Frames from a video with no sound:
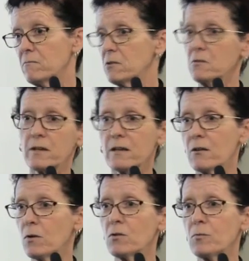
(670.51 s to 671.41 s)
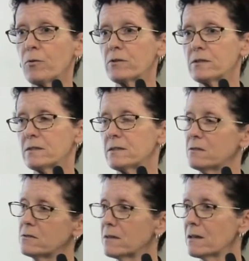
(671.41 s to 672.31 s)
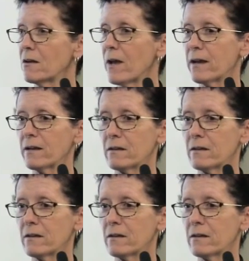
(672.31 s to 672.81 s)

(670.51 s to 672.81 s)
Do they know what your process is? Do they know how to